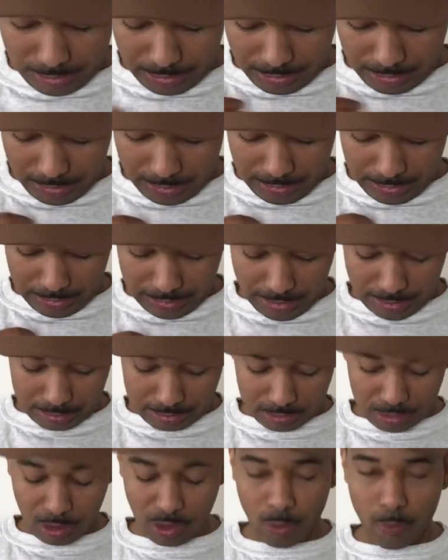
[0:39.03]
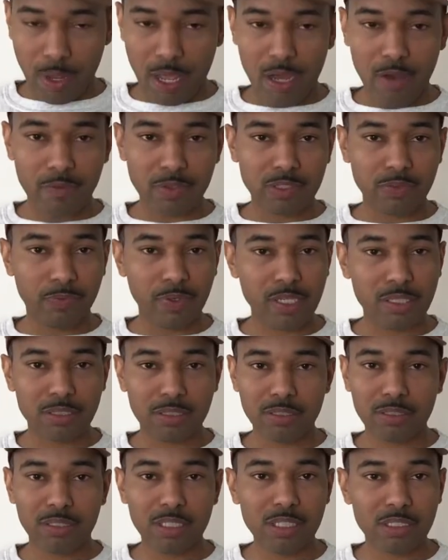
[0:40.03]
And then this is like a silhouette of his face.
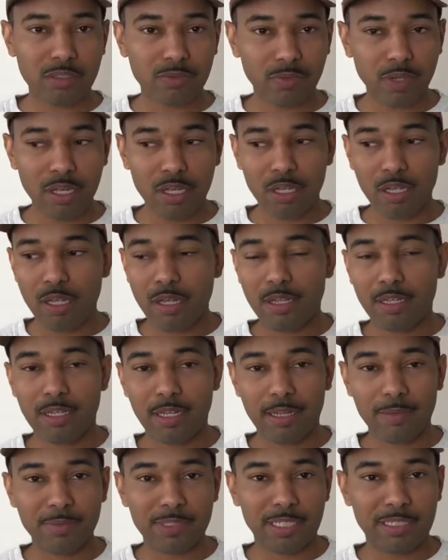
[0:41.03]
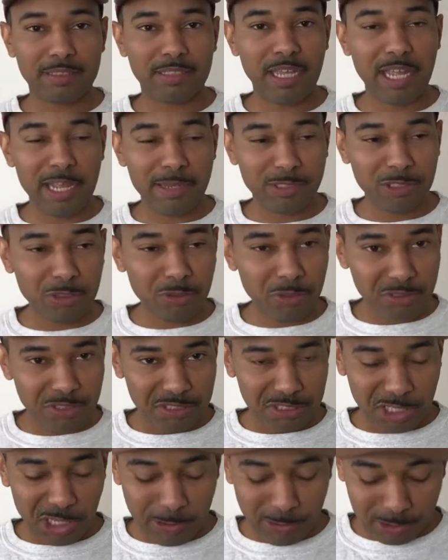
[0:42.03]
It's decent, right? I was like, damn, she hooked
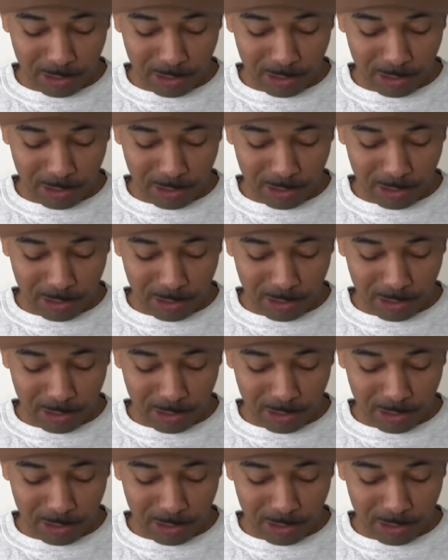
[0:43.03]
this up.